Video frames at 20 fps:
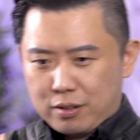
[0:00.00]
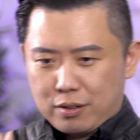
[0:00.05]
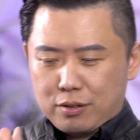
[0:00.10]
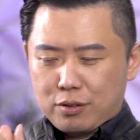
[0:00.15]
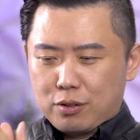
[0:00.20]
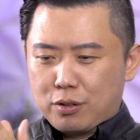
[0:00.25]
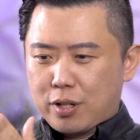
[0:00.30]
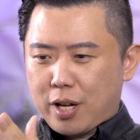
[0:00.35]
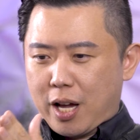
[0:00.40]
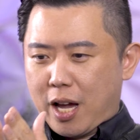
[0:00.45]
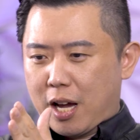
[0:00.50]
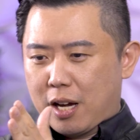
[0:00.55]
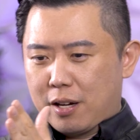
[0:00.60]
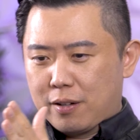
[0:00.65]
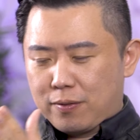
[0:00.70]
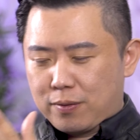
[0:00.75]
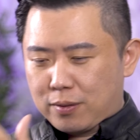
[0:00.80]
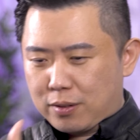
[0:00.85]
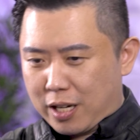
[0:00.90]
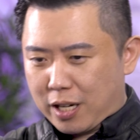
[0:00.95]
and you
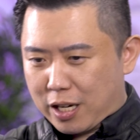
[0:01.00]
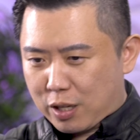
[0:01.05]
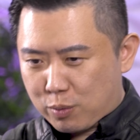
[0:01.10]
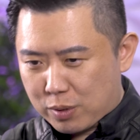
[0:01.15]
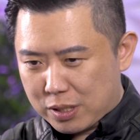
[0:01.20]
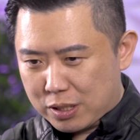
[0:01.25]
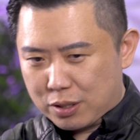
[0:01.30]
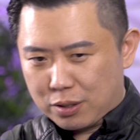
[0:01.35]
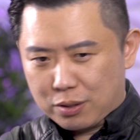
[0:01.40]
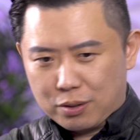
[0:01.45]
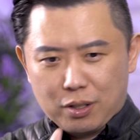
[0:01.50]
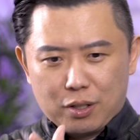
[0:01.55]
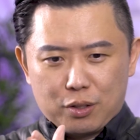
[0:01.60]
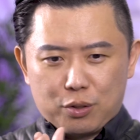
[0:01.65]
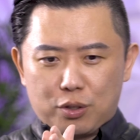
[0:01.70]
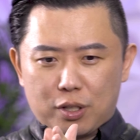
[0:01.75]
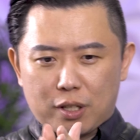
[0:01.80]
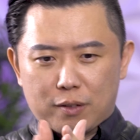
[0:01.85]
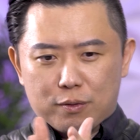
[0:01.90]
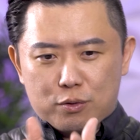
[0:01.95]
have taekwondo,
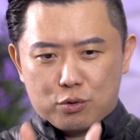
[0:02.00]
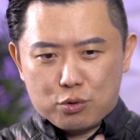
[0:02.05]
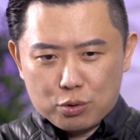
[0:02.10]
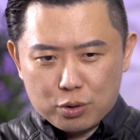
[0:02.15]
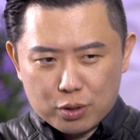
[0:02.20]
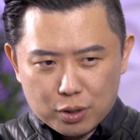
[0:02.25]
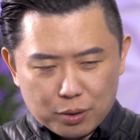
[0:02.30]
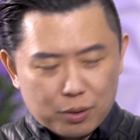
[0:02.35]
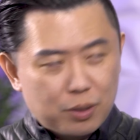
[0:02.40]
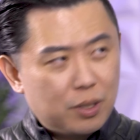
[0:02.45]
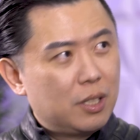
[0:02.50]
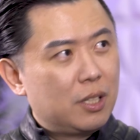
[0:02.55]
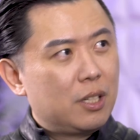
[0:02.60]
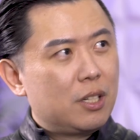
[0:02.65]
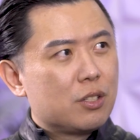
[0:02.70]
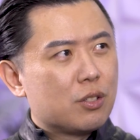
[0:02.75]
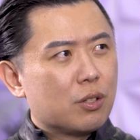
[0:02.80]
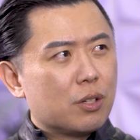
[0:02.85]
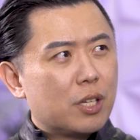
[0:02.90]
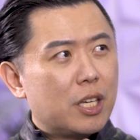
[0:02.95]
you have judo.
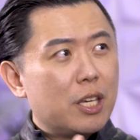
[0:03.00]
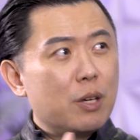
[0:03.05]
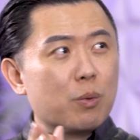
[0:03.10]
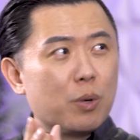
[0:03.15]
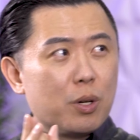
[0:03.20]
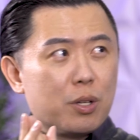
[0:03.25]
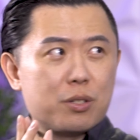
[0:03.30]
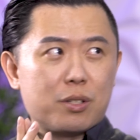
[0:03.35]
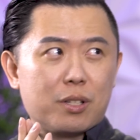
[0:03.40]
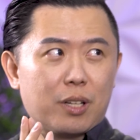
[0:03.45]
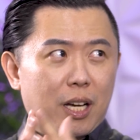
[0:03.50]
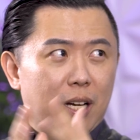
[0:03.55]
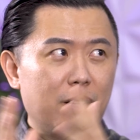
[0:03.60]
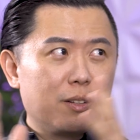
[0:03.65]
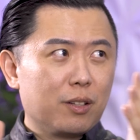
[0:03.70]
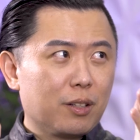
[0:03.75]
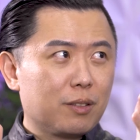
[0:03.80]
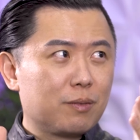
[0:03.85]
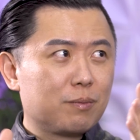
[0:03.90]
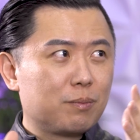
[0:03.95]
So he was the
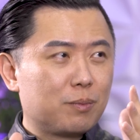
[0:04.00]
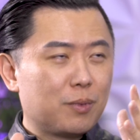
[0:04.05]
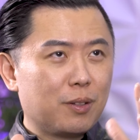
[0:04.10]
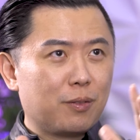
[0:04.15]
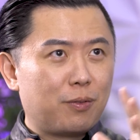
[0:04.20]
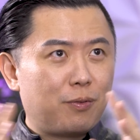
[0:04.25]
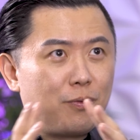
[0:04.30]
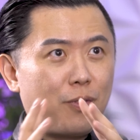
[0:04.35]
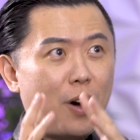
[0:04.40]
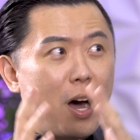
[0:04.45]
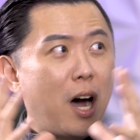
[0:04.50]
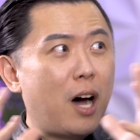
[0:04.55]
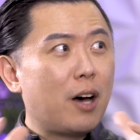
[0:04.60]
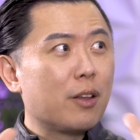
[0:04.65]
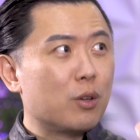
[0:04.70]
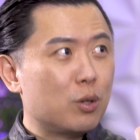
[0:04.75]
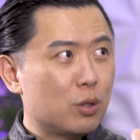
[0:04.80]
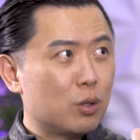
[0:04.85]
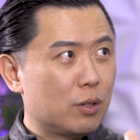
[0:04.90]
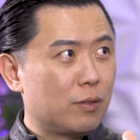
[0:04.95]
kind of the
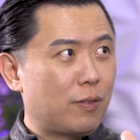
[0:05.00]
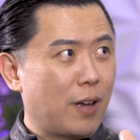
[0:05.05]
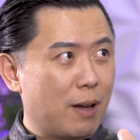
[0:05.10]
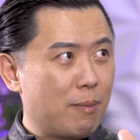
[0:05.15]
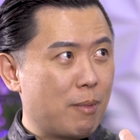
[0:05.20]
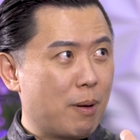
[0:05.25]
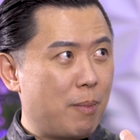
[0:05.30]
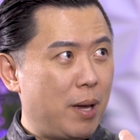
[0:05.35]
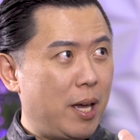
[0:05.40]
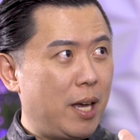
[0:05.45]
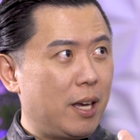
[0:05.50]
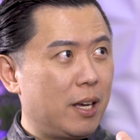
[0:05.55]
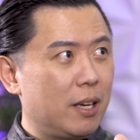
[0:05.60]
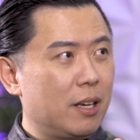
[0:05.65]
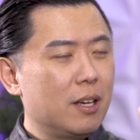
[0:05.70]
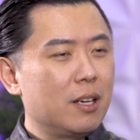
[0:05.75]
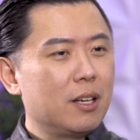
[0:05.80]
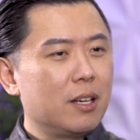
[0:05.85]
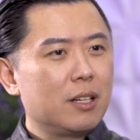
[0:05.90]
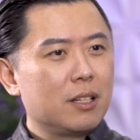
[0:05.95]
father of
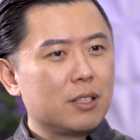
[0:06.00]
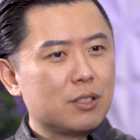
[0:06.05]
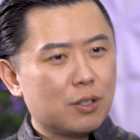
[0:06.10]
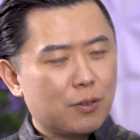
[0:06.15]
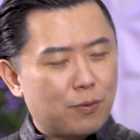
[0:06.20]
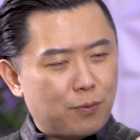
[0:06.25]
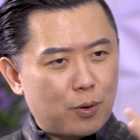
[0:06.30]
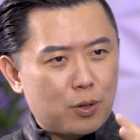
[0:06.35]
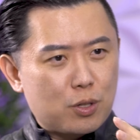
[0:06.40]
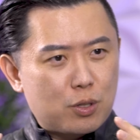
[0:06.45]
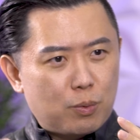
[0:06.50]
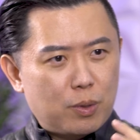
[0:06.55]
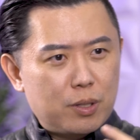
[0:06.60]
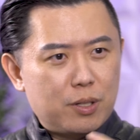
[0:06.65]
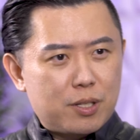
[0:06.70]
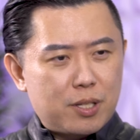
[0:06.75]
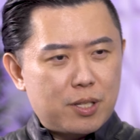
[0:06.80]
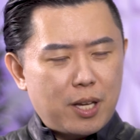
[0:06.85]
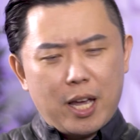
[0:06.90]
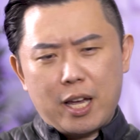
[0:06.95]
MMA, the first one
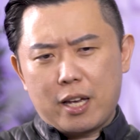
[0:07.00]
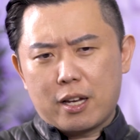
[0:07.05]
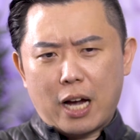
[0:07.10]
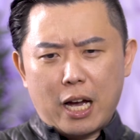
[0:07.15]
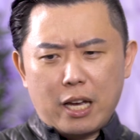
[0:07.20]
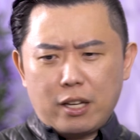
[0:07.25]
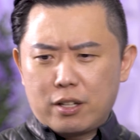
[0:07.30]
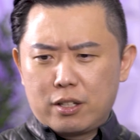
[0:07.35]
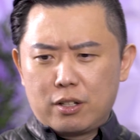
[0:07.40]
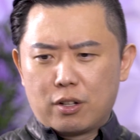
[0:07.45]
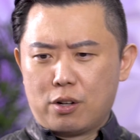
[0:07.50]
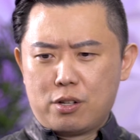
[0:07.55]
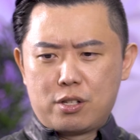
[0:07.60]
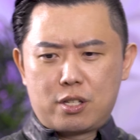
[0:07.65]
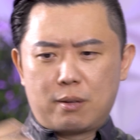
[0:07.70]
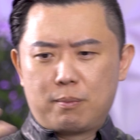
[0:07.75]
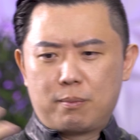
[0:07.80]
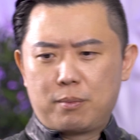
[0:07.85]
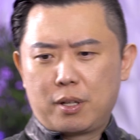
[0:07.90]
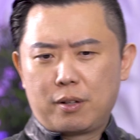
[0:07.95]
to say, hey, I can learn
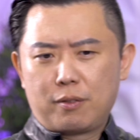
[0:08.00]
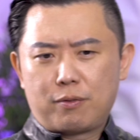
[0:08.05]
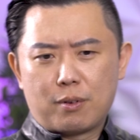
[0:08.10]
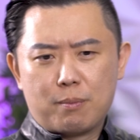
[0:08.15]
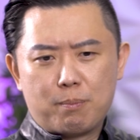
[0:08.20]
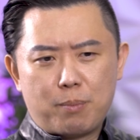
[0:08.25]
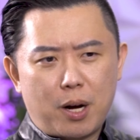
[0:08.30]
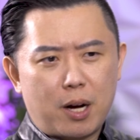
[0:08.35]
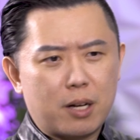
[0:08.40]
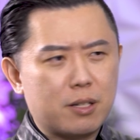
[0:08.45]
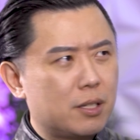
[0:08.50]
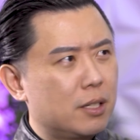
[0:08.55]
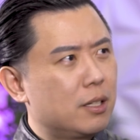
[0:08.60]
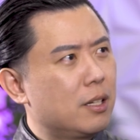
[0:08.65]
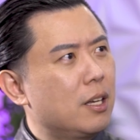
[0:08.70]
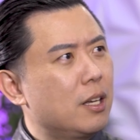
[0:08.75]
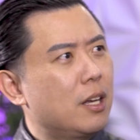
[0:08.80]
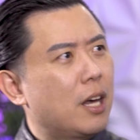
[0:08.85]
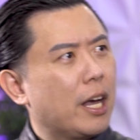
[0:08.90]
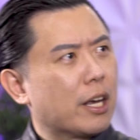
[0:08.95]
something from boxing.
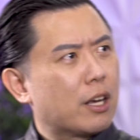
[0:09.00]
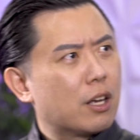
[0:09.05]
I